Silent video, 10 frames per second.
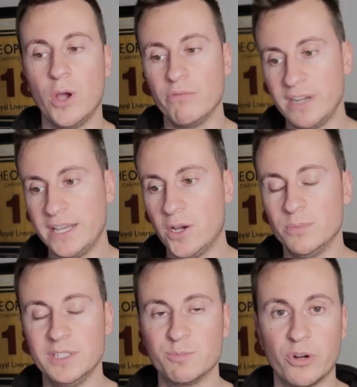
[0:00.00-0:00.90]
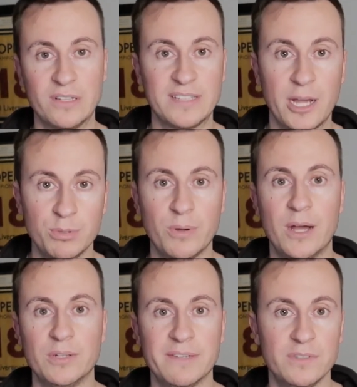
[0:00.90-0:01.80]
I really hope these products help you out
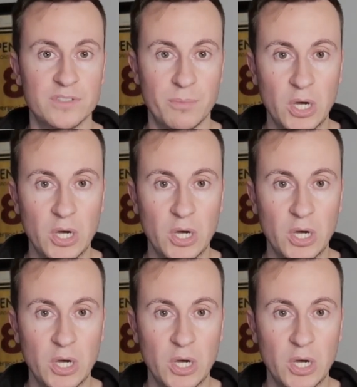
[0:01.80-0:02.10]
and give you some